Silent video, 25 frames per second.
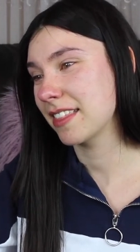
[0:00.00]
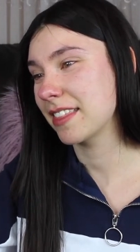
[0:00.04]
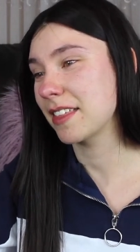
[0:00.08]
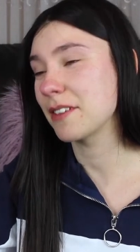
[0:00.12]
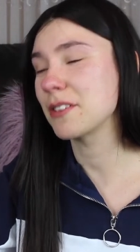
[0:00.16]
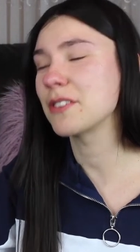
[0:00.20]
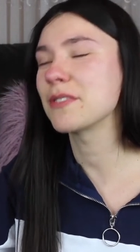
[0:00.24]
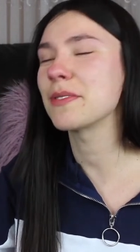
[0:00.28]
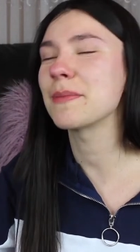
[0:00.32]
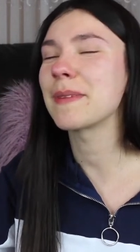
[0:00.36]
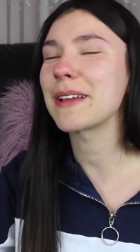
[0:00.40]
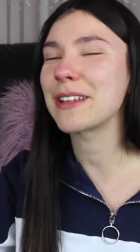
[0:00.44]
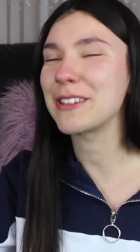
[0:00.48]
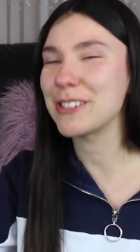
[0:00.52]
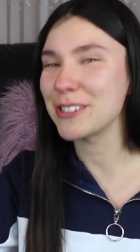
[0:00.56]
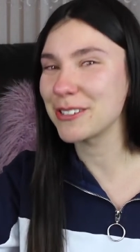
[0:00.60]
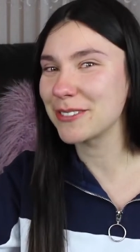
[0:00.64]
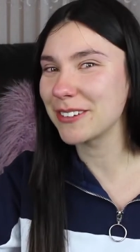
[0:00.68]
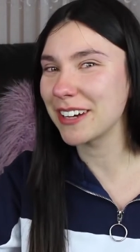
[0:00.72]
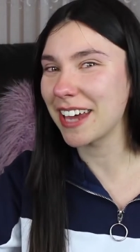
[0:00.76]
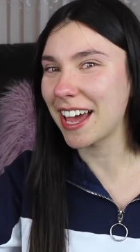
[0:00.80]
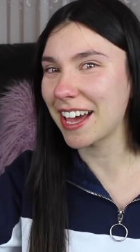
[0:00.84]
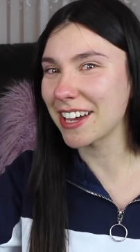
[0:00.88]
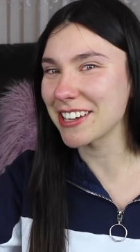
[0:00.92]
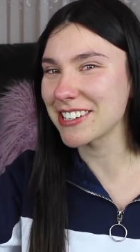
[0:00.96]
That was from my
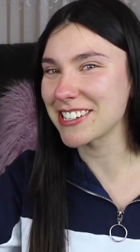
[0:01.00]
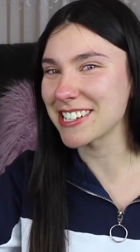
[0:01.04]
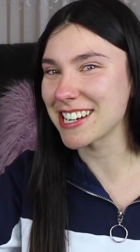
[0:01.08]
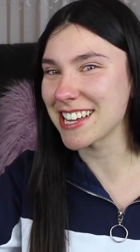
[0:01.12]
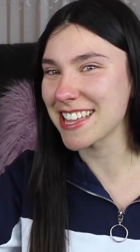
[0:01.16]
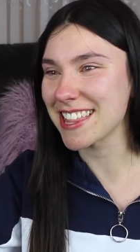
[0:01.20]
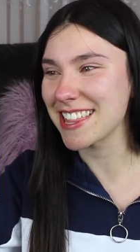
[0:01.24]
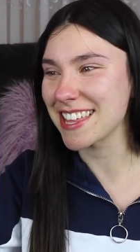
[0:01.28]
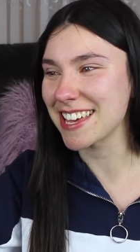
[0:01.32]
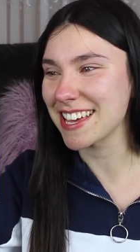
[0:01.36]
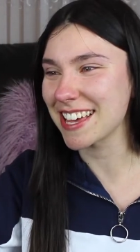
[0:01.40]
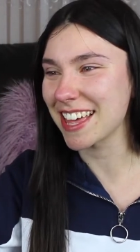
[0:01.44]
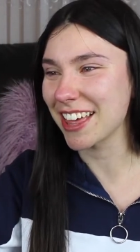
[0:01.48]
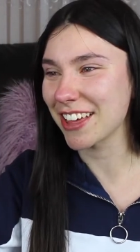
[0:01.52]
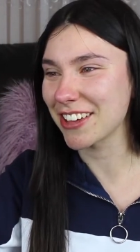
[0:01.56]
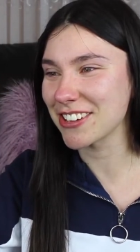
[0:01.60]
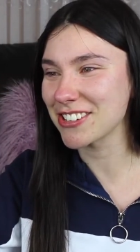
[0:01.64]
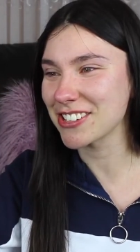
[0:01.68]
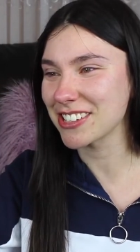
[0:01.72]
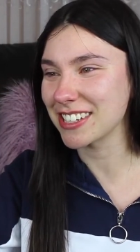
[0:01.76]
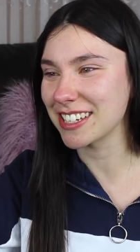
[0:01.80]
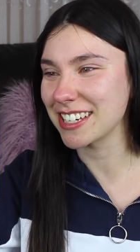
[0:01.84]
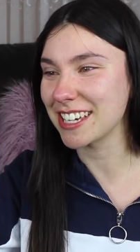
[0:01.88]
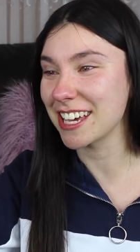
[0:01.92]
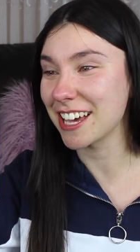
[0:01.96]
gym reaction, I think,
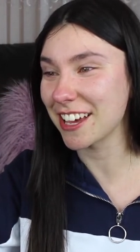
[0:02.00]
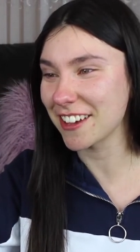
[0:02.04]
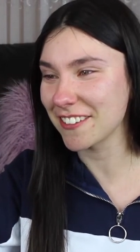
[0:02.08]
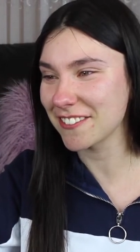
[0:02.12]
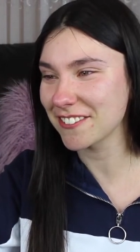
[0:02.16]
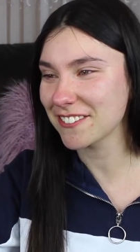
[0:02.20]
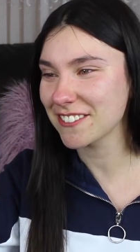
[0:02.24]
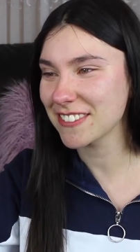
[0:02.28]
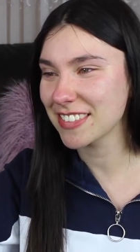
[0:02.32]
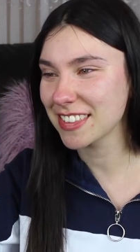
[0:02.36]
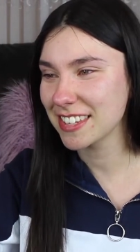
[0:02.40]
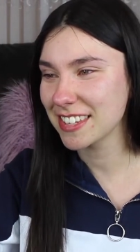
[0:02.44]
actually, yeah.